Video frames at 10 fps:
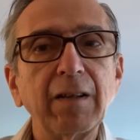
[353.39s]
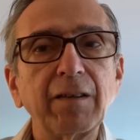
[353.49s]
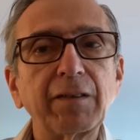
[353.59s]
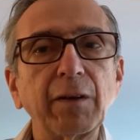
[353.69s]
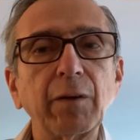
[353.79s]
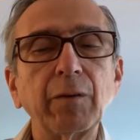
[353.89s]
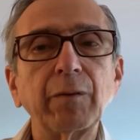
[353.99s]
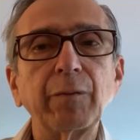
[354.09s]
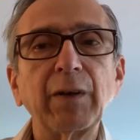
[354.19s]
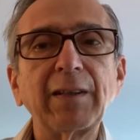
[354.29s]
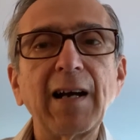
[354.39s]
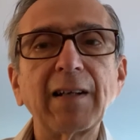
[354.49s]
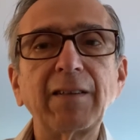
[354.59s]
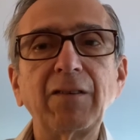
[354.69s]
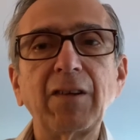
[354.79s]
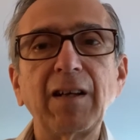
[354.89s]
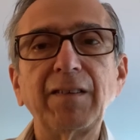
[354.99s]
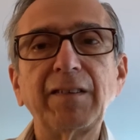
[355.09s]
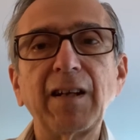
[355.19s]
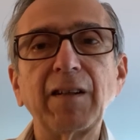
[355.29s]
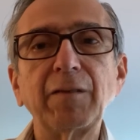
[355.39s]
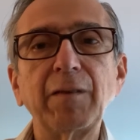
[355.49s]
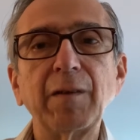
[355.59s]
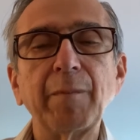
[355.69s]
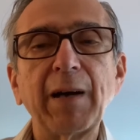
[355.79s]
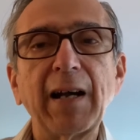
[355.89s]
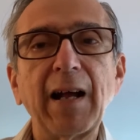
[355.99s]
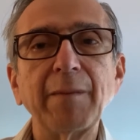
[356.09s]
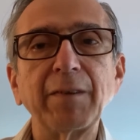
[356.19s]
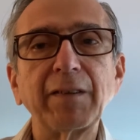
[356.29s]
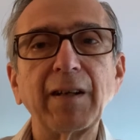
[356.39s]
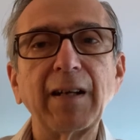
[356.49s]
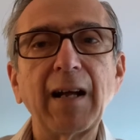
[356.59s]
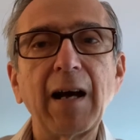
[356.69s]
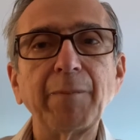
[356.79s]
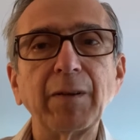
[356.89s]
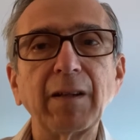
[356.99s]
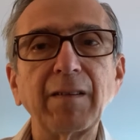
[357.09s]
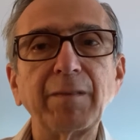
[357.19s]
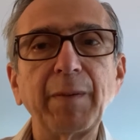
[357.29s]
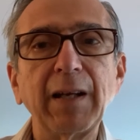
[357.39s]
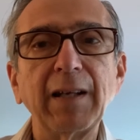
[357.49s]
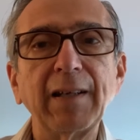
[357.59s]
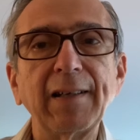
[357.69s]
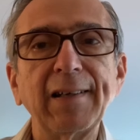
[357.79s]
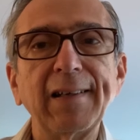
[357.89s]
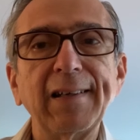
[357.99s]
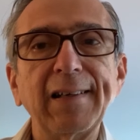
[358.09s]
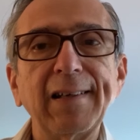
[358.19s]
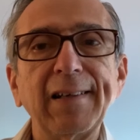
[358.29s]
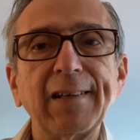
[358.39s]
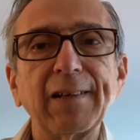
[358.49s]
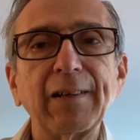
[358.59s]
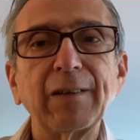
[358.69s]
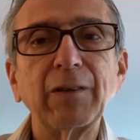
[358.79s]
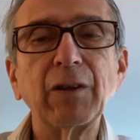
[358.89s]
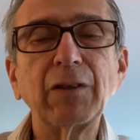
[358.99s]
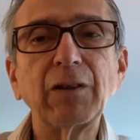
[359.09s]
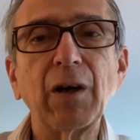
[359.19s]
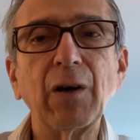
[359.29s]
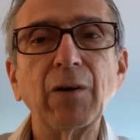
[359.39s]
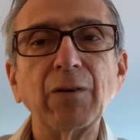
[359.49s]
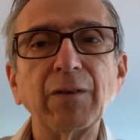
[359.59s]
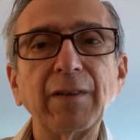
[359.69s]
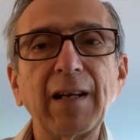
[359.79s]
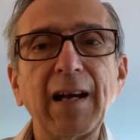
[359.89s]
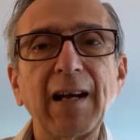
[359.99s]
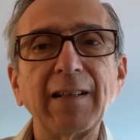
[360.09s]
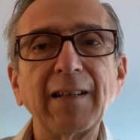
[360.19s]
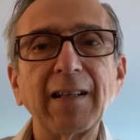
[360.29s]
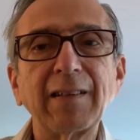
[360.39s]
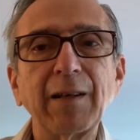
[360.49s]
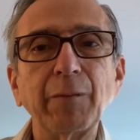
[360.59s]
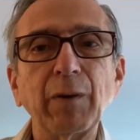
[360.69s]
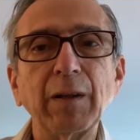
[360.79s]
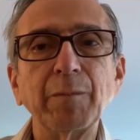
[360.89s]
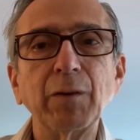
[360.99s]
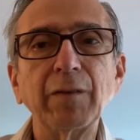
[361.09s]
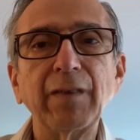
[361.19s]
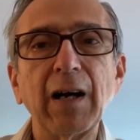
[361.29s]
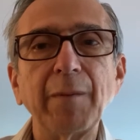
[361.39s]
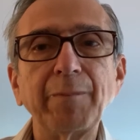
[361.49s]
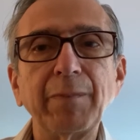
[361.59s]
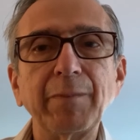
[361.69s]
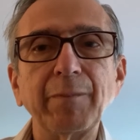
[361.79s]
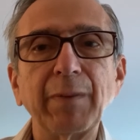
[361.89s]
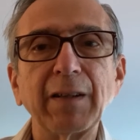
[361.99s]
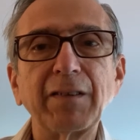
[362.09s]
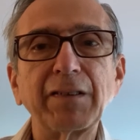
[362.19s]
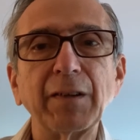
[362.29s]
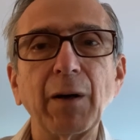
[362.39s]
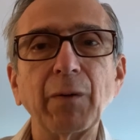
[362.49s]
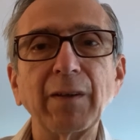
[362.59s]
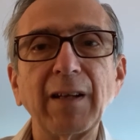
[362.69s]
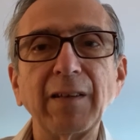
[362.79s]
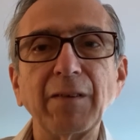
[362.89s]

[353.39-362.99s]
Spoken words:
So what Dr. J said about Amazon and Apple as being good to own and that they will move up but slower than